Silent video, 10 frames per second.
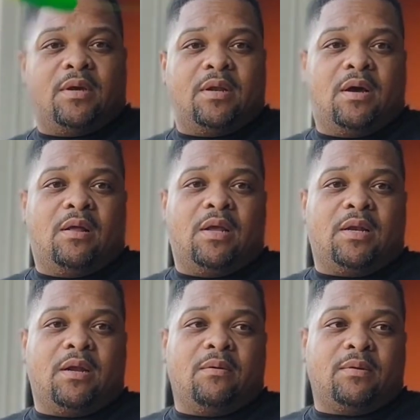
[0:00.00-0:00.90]
and all
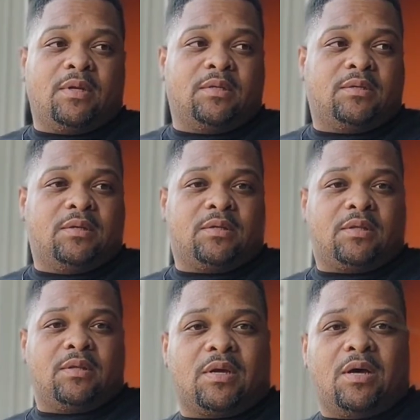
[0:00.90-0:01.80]
that there with this the
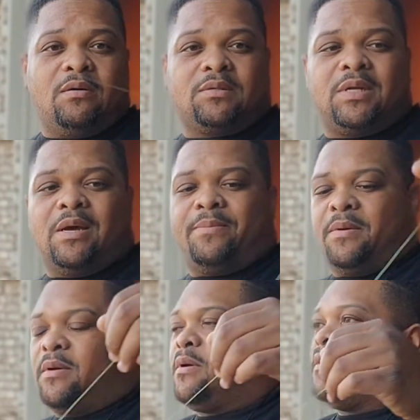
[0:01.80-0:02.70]
caulk stopper.